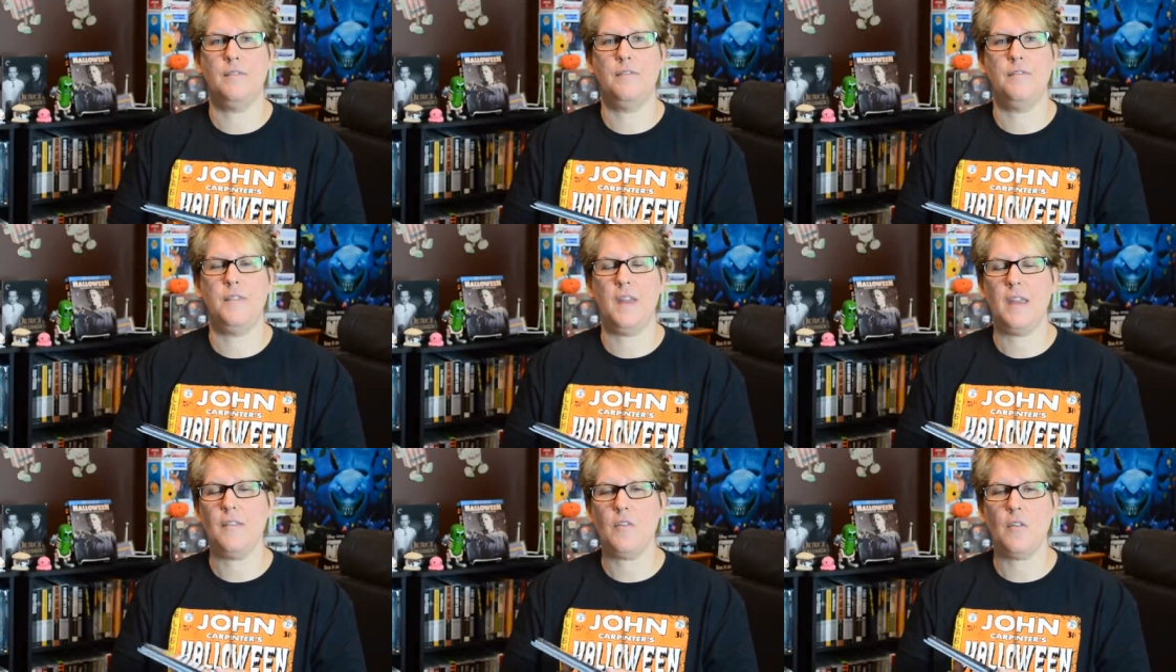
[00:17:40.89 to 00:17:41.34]

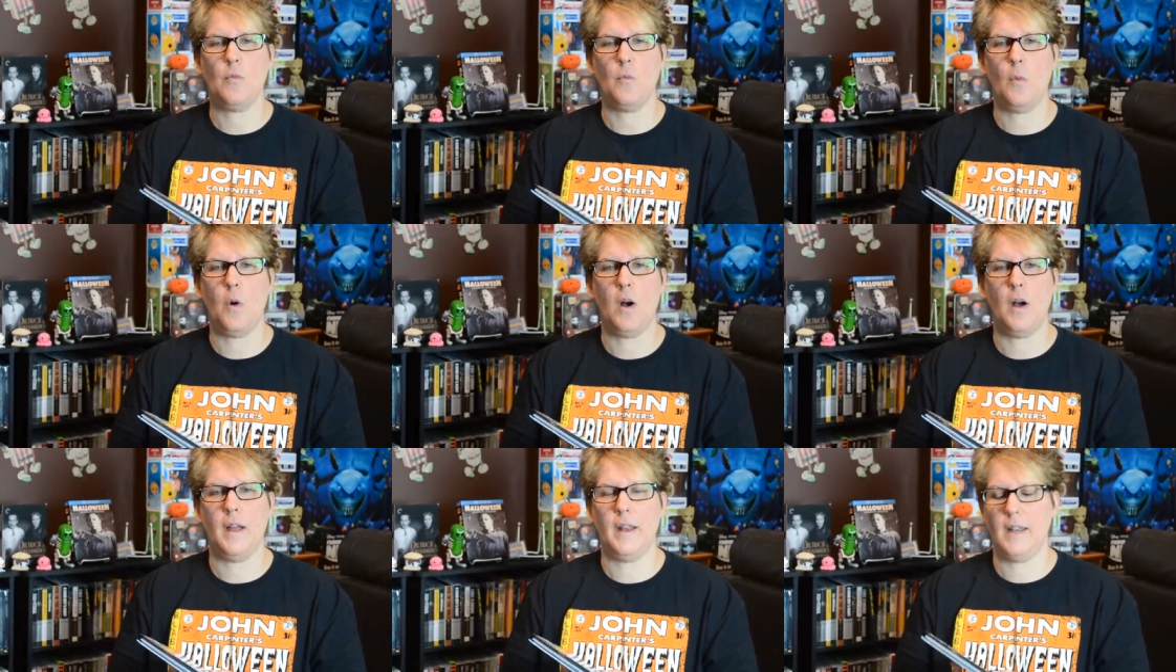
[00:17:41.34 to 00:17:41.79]
favorite
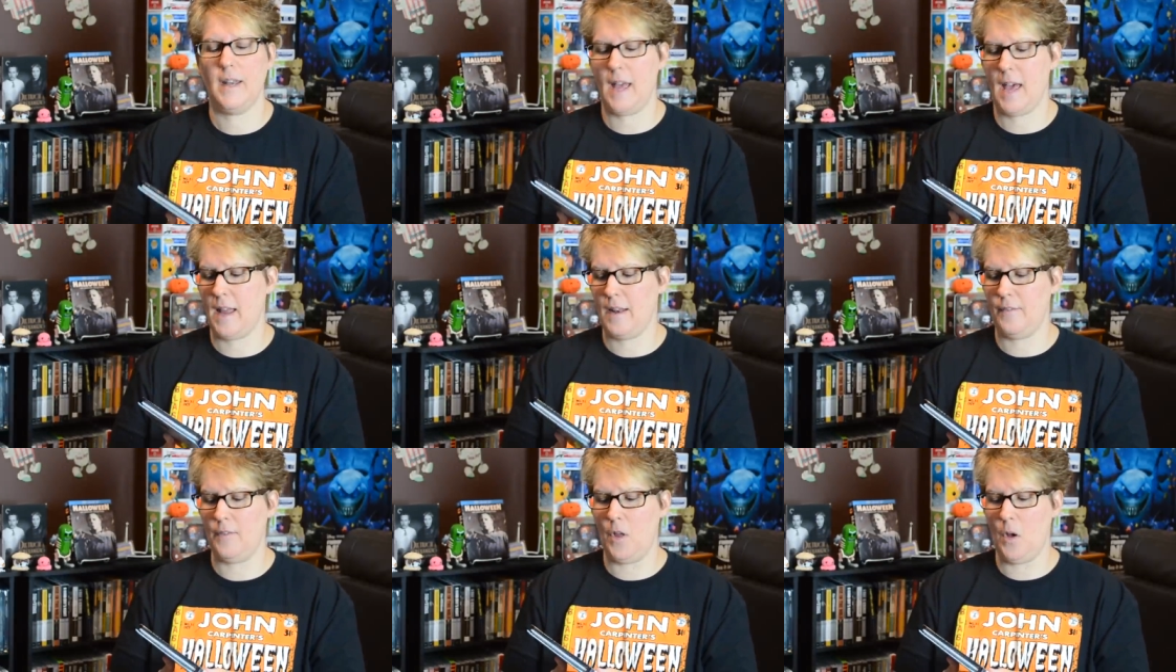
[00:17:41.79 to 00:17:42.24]
one
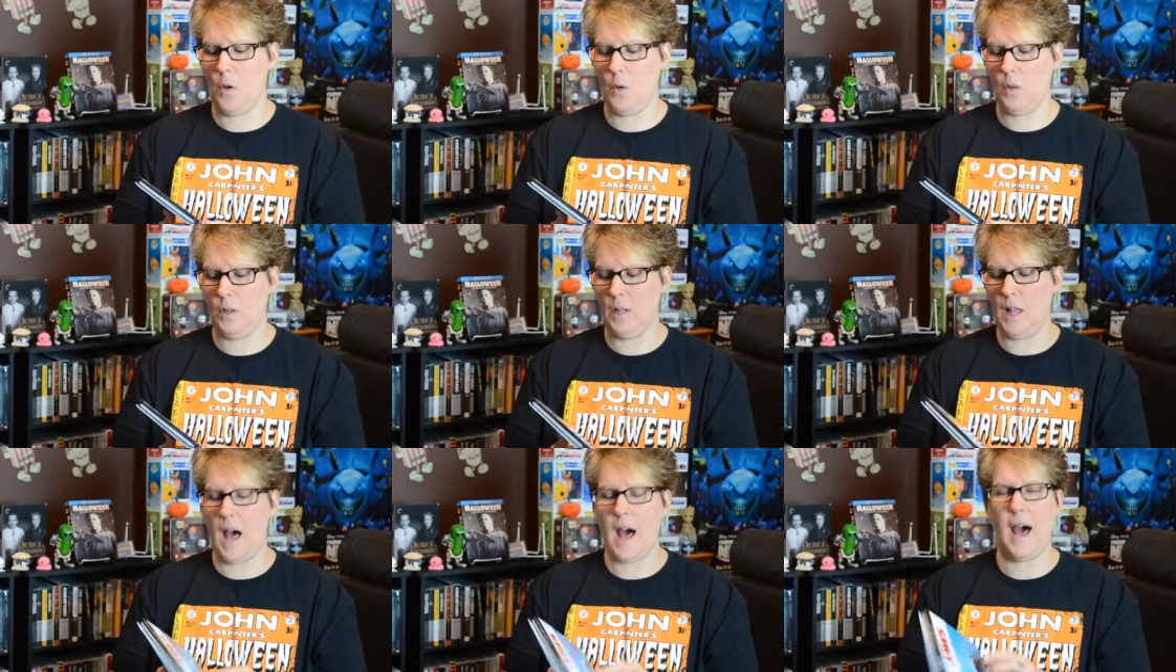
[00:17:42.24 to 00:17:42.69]
out of the
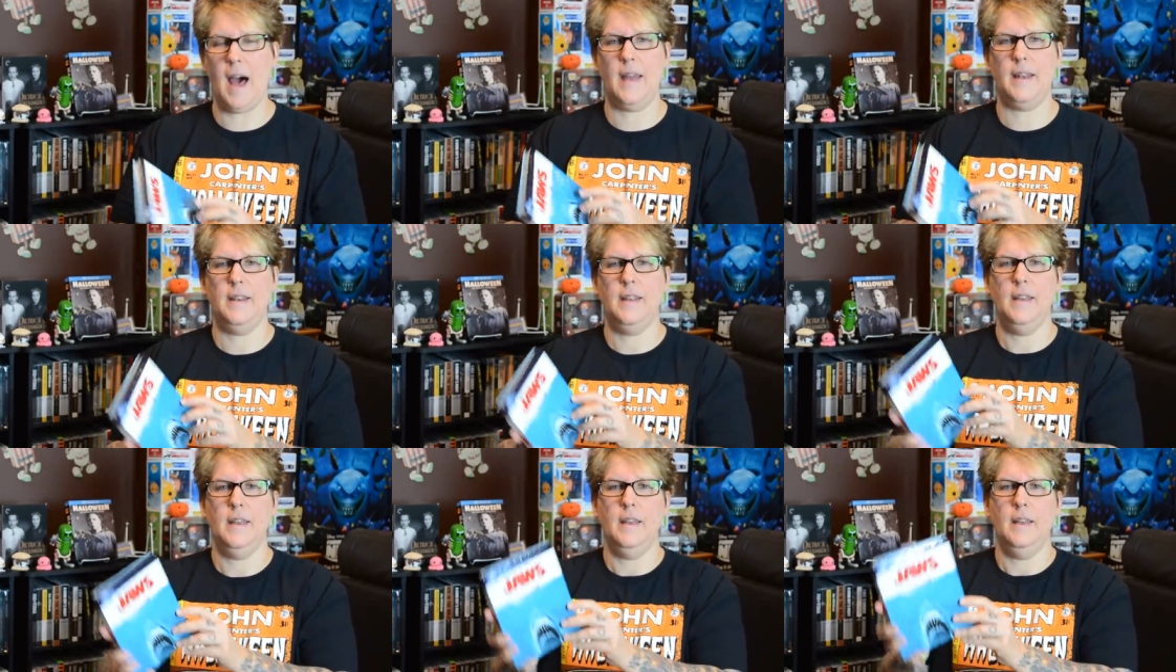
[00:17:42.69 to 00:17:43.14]
whole
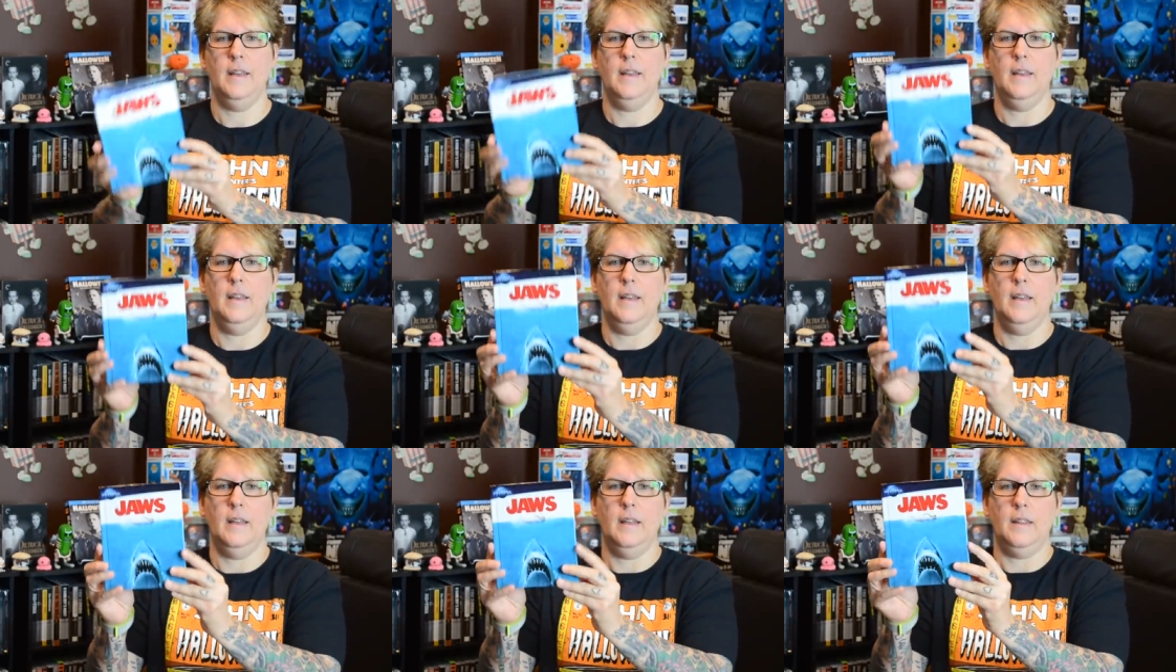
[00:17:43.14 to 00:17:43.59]
lot,
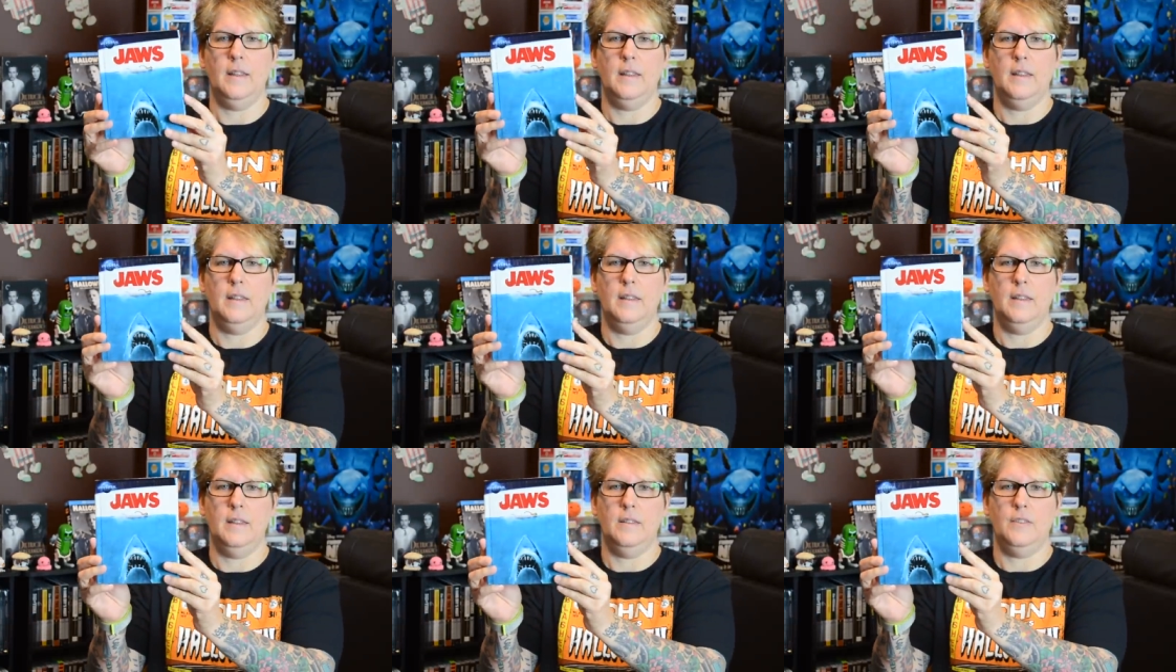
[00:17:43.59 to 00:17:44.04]

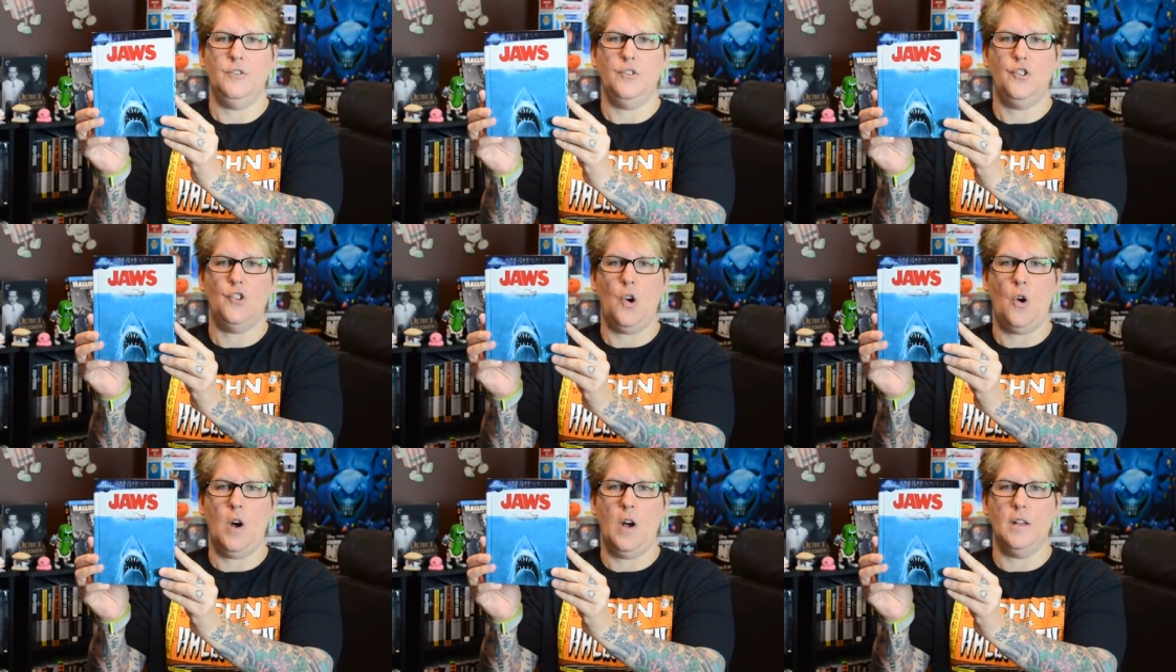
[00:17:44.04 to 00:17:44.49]

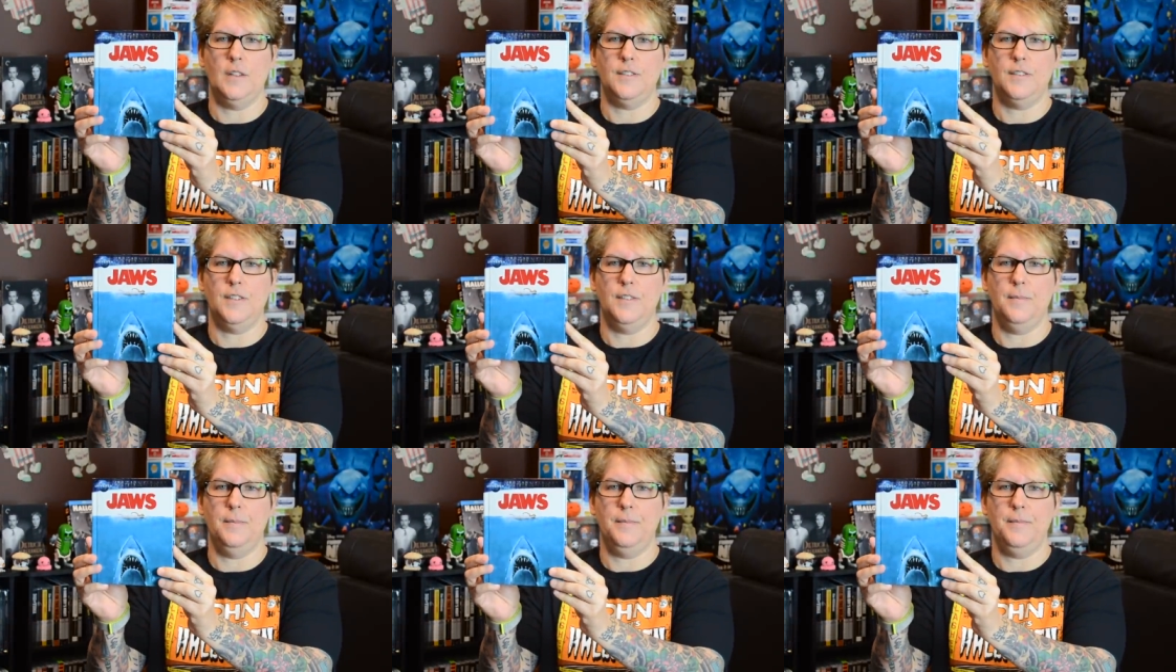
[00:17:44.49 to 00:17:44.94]
Jaws.